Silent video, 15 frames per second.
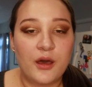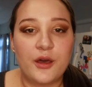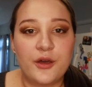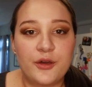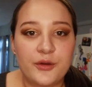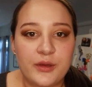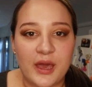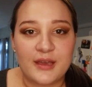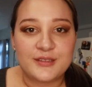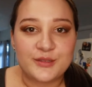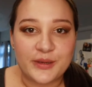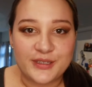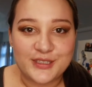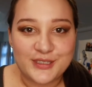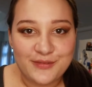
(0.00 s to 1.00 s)
Okay,
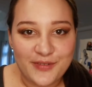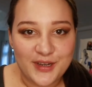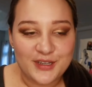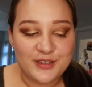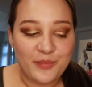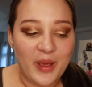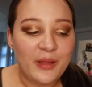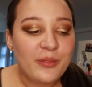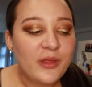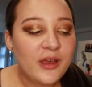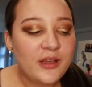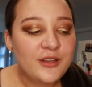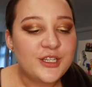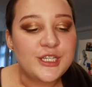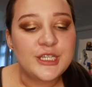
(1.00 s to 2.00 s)
so I just finished my
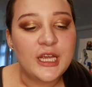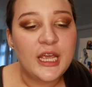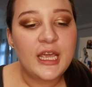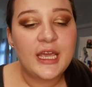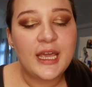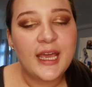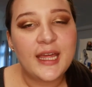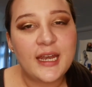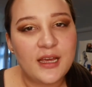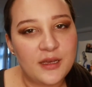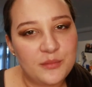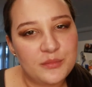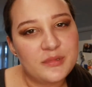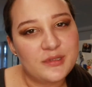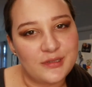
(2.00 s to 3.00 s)
lunch and
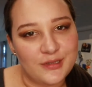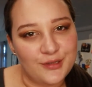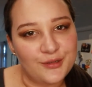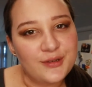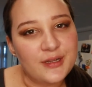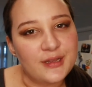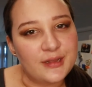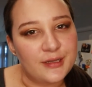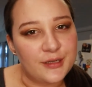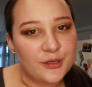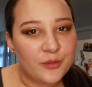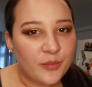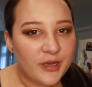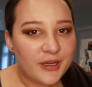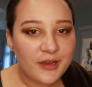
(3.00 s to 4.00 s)
I'm still a
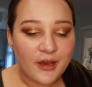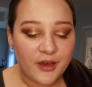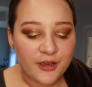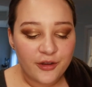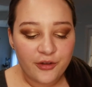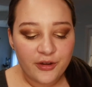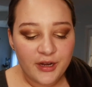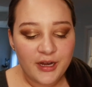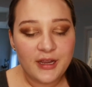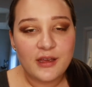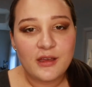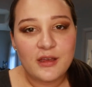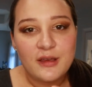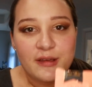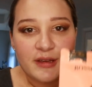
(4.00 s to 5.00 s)
little bit hungry.
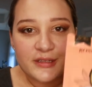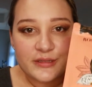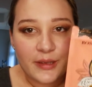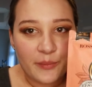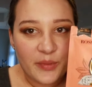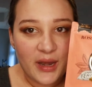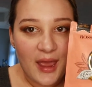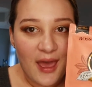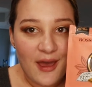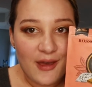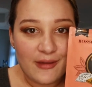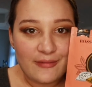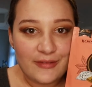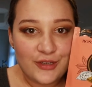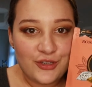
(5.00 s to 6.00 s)
So I'm gonna
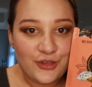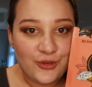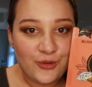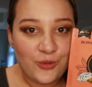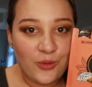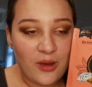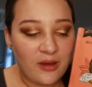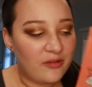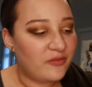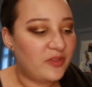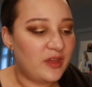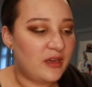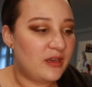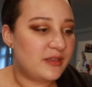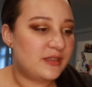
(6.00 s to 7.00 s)
have 2 of
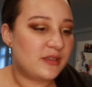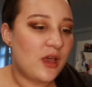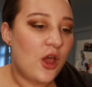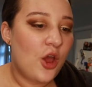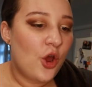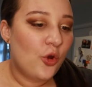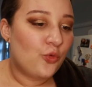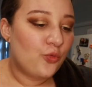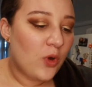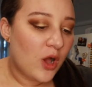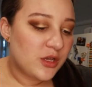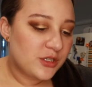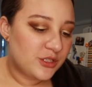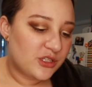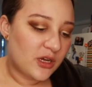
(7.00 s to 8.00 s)
these
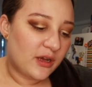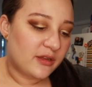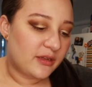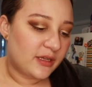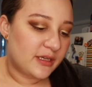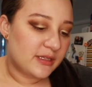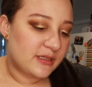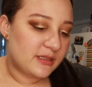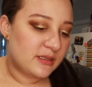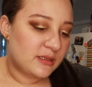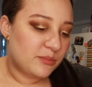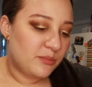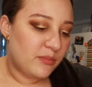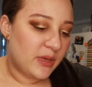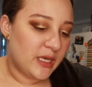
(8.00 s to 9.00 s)
Ross chocolates
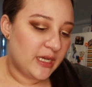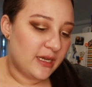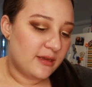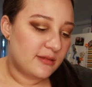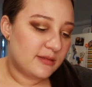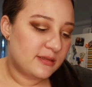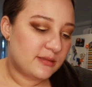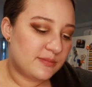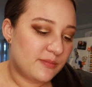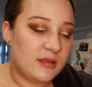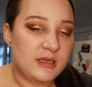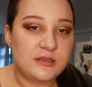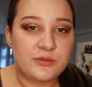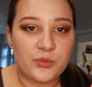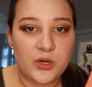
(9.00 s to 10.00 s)
minis.
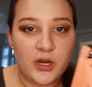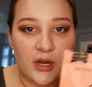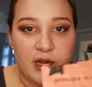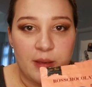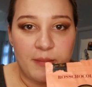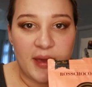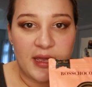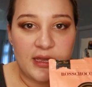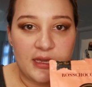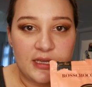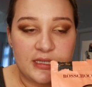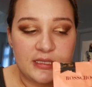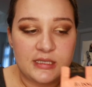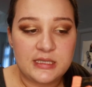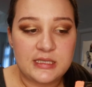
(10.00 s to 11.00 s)
These were in
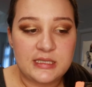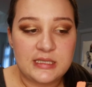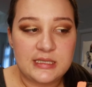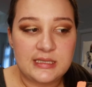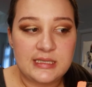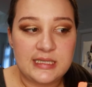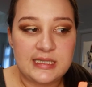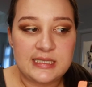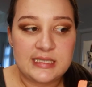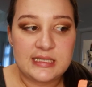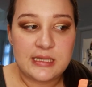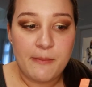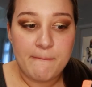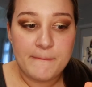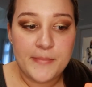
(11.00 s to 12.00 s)
my
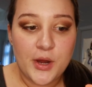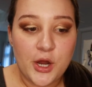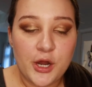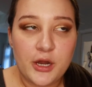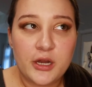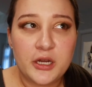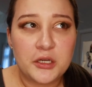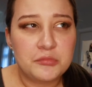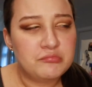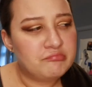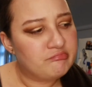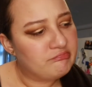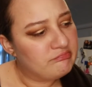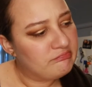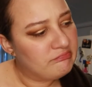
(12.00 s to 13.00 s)
December,
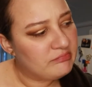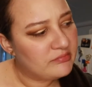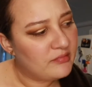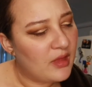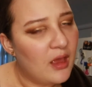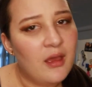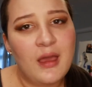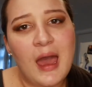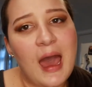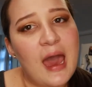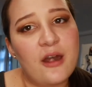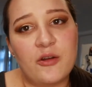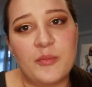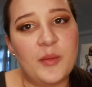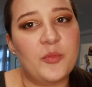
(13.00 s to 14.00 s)

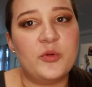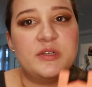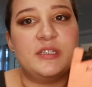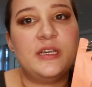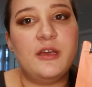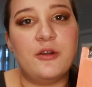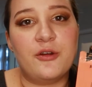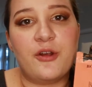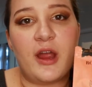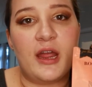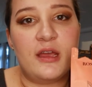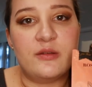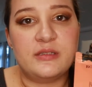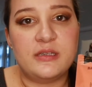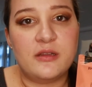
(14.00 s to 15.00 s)
I don't remember which keto
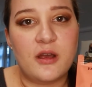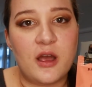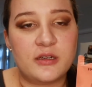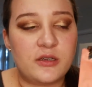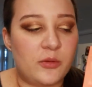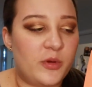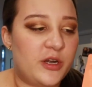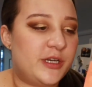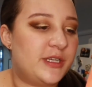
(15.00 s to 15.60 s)
crate. It was either October or